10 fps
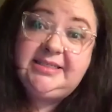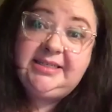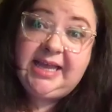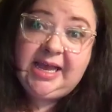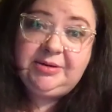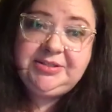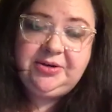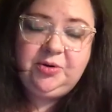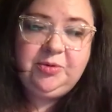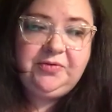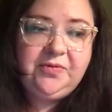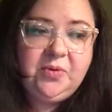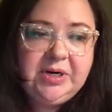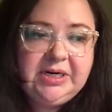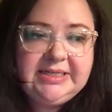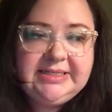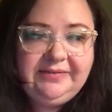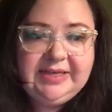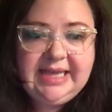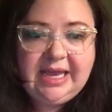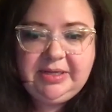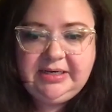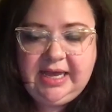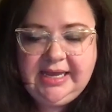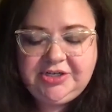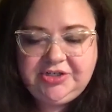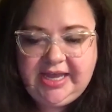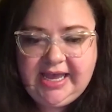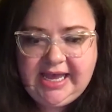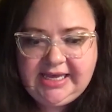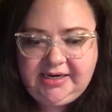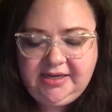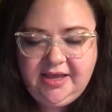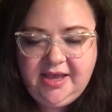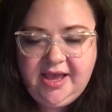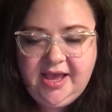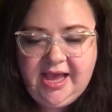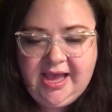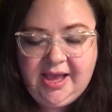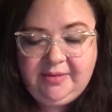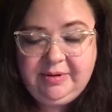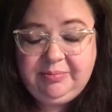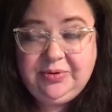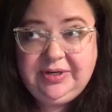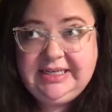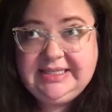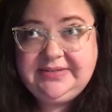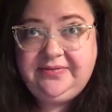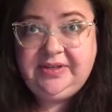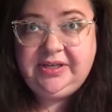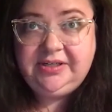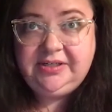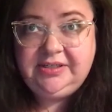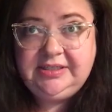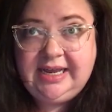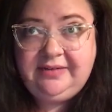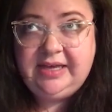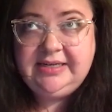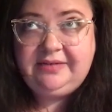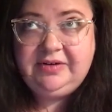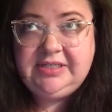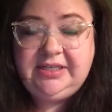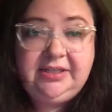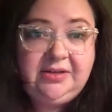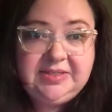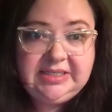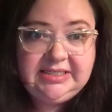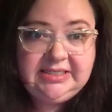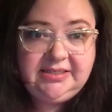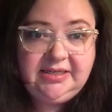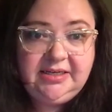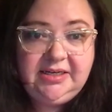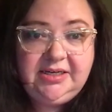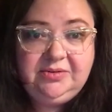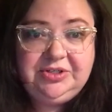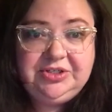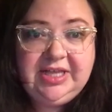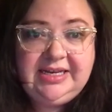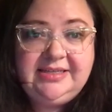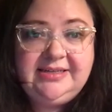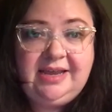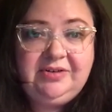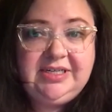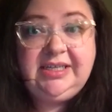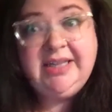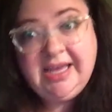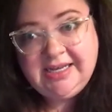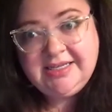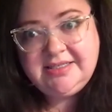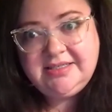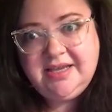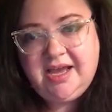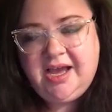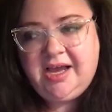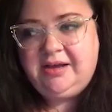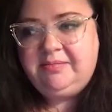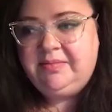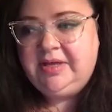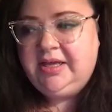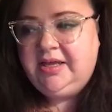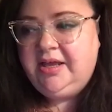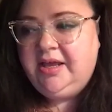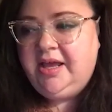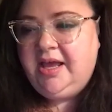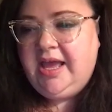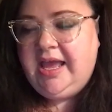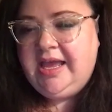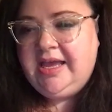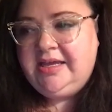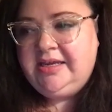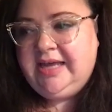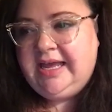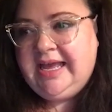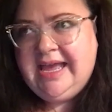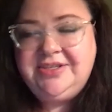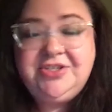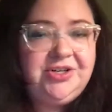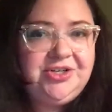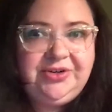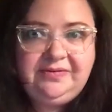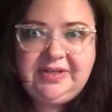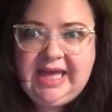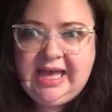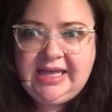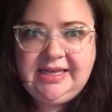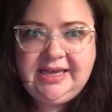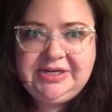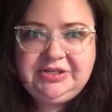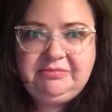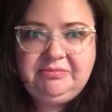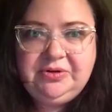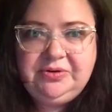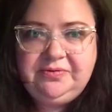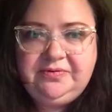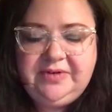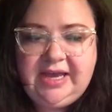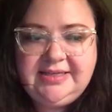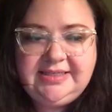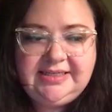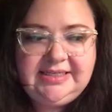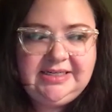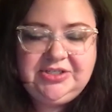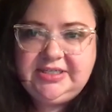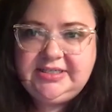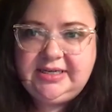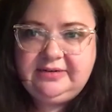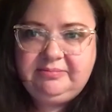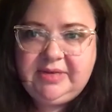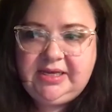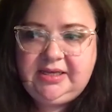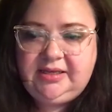yeah. So before CVS happened, I actually had pretty severe diverticulosis, which led into diverticulitis. And I had surgery for that. They had to remove 16 inches of my